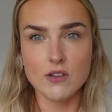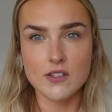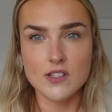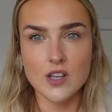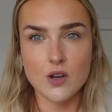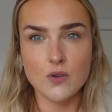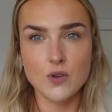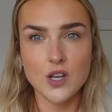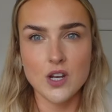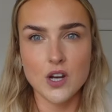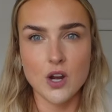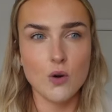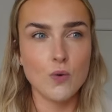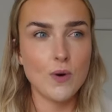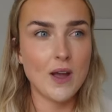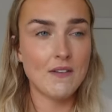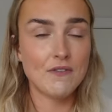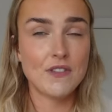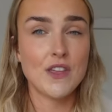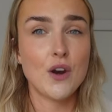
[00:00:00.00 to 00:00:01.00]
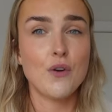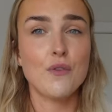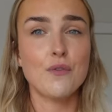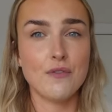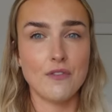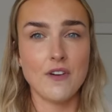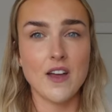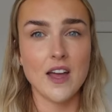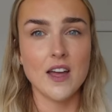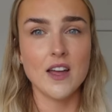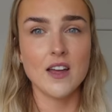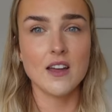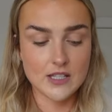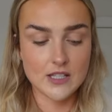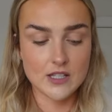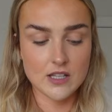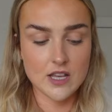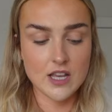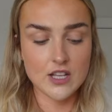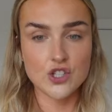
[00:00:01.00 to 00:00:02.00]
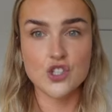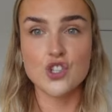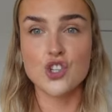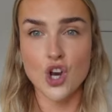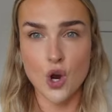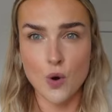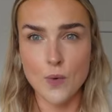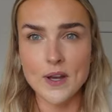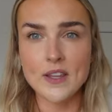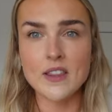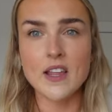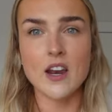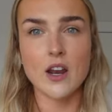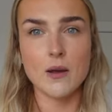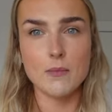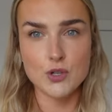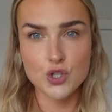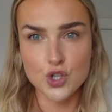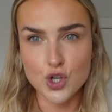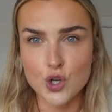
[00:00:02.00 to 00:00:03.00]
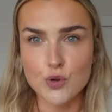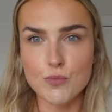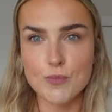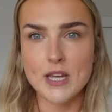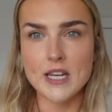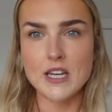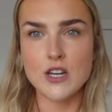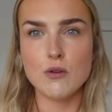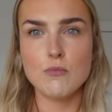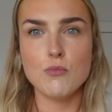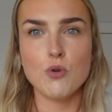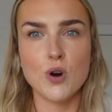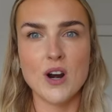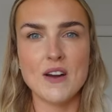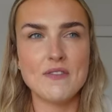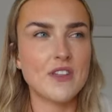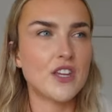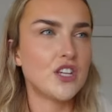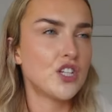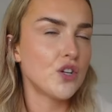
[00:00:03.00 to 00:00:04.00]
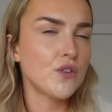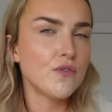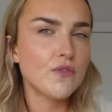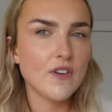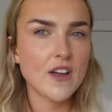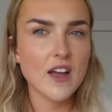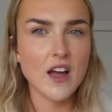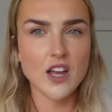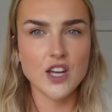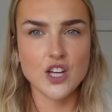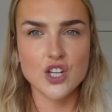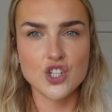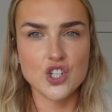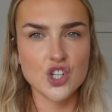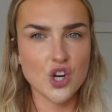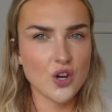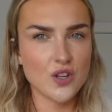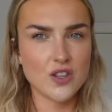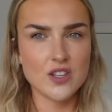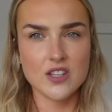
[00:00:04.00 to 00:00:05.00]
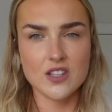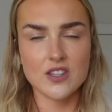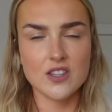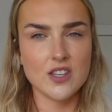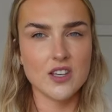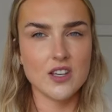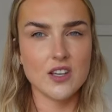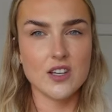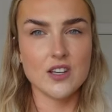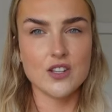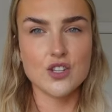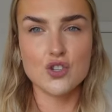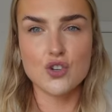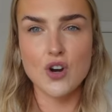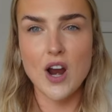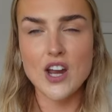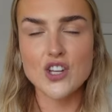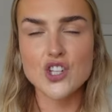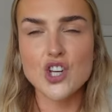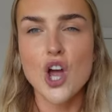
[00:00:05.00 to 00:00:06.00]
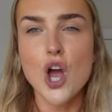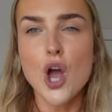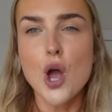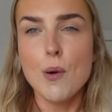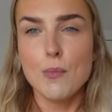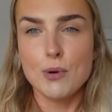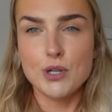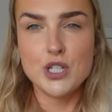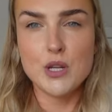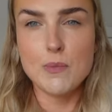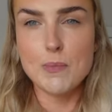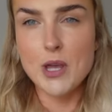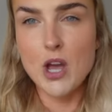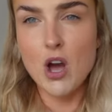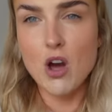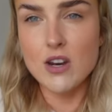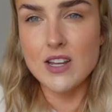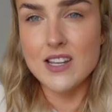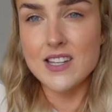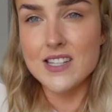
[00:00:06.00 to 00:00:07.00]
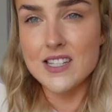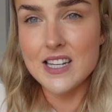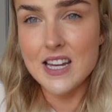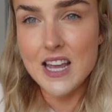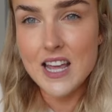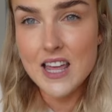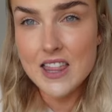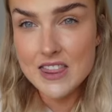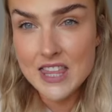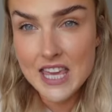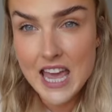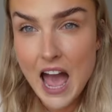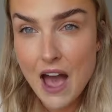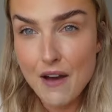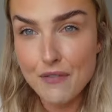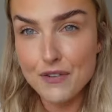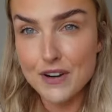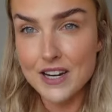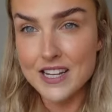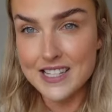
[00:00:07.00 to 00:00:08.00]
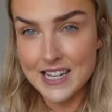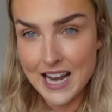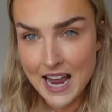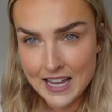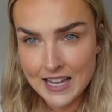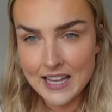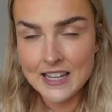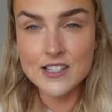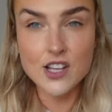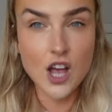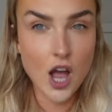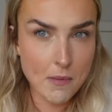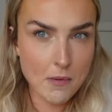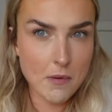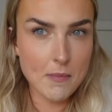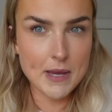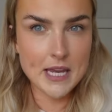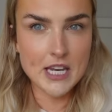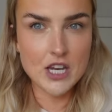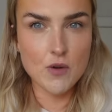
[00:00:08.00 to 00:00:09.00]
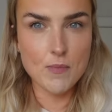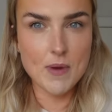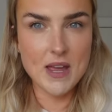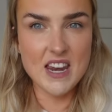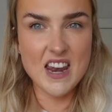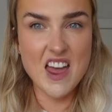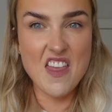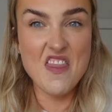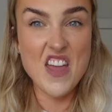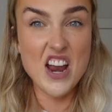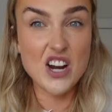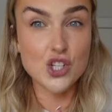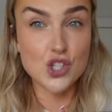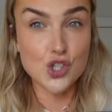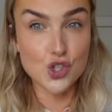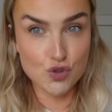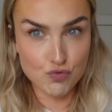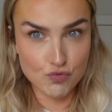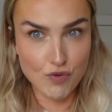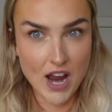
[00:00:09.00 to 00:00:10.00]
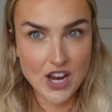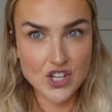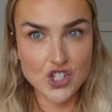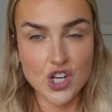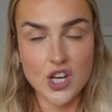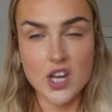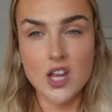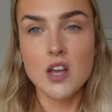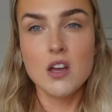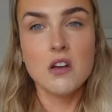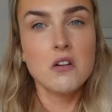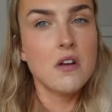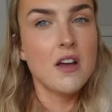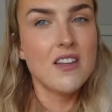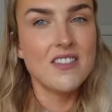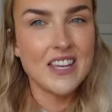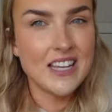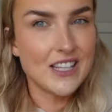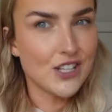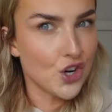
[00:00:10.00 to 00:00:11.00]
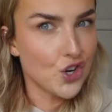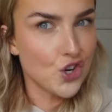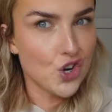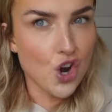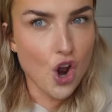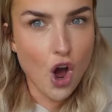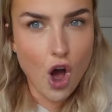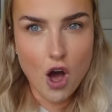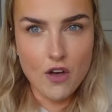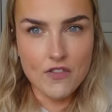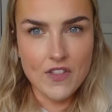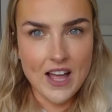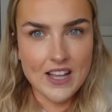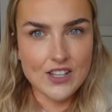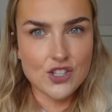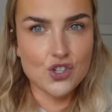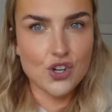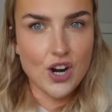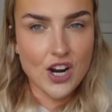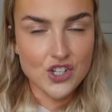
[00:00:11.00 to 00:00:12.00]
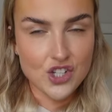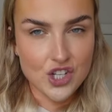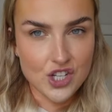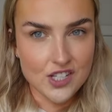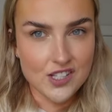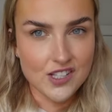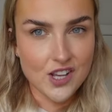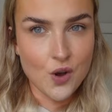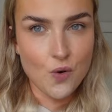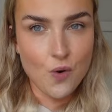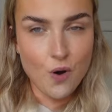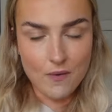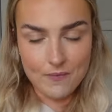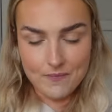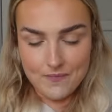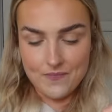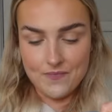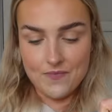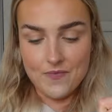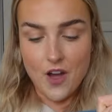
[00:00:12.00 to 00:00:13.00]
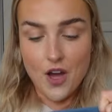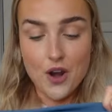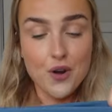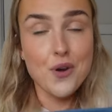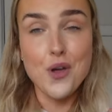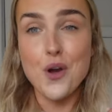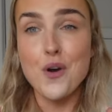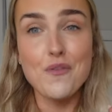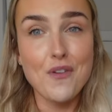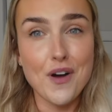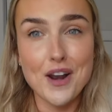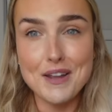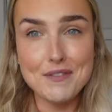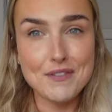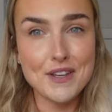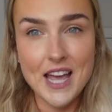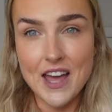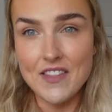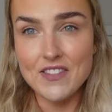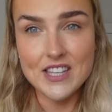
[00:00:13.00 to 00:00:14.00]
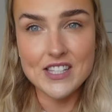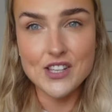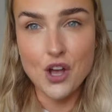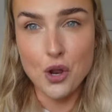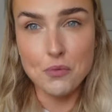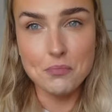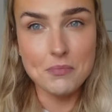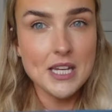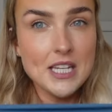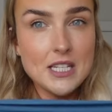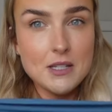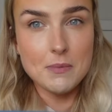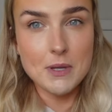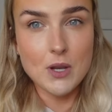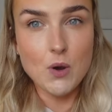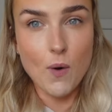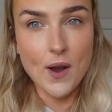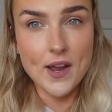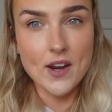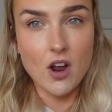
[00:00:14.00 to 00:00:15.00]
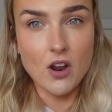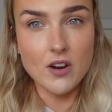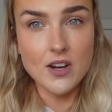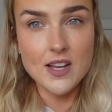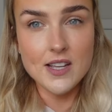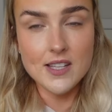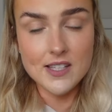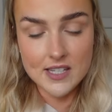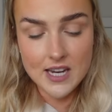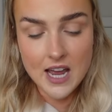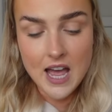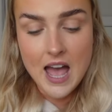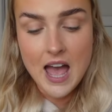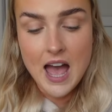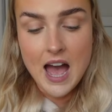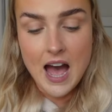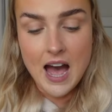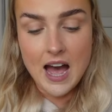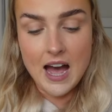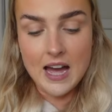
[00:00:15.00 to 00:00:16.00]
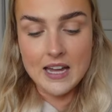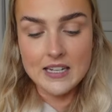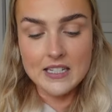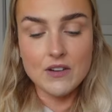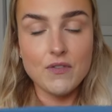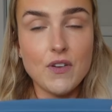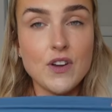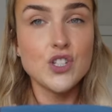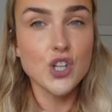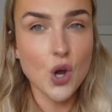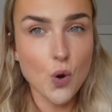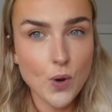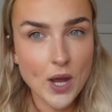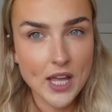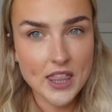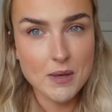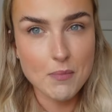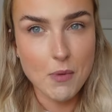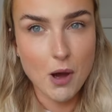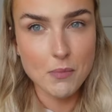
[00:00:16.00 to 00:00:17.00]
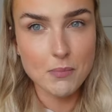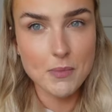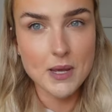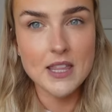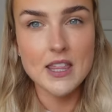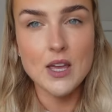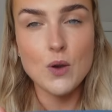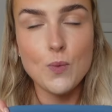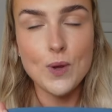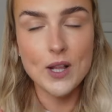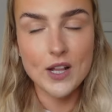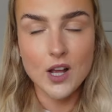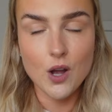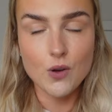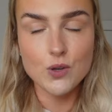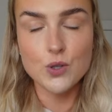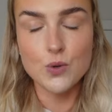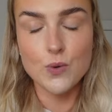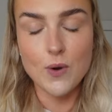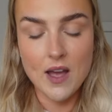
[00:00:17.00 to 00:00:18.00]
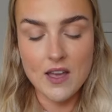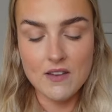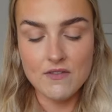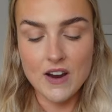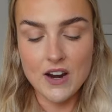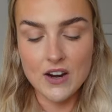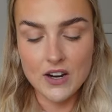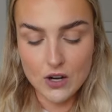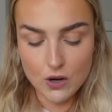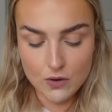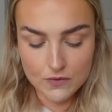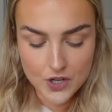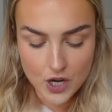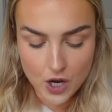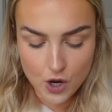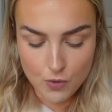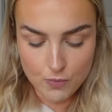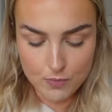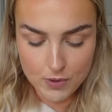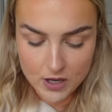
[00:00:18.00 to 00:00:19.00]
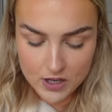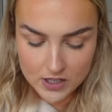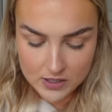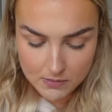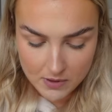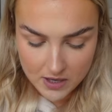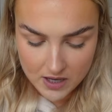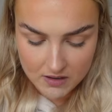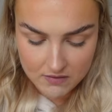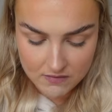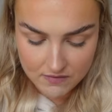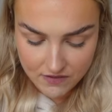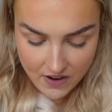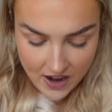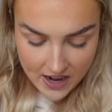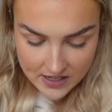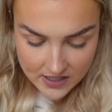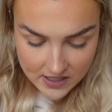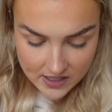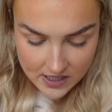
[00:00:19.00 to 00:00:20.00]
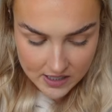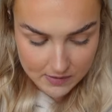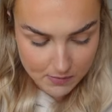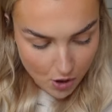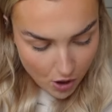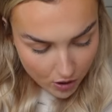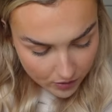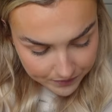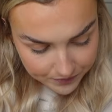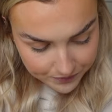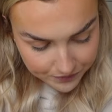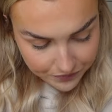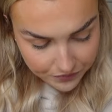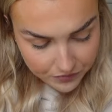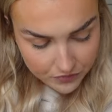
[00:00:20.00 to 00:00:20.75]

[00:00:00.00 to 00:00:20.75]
So, you know, if they don't fit, it's showing that I'm a true medium, or if they do fit, I can show you the stretch. But to be honest, the effortless leggings I'm a medium in and they're stretchy. These are not that stretchy. So I don't know if I'll even get these on me, to be quite honest. And if I don't get them on me, they will go to a very loved home because my friend is a small.